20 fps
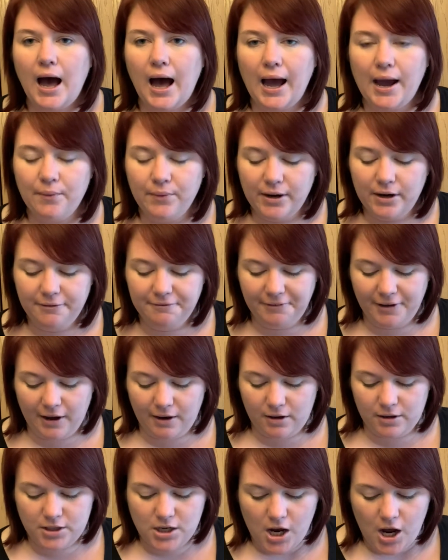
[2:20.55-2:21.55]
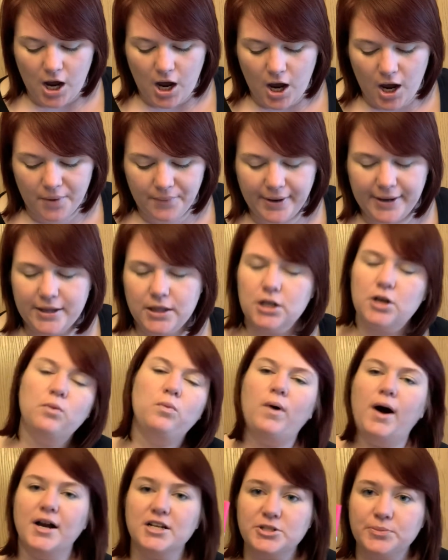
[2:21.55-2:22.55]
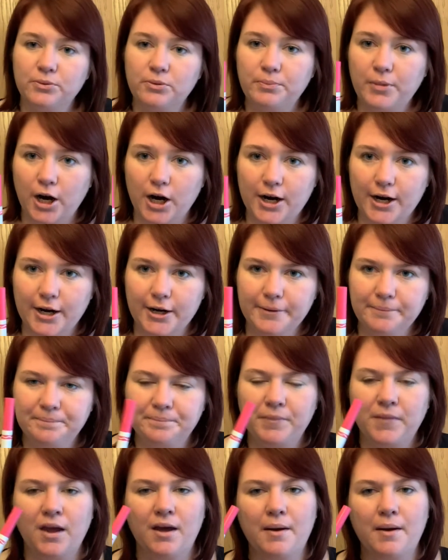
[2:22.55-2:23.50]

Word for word: I went and found a regular washable marker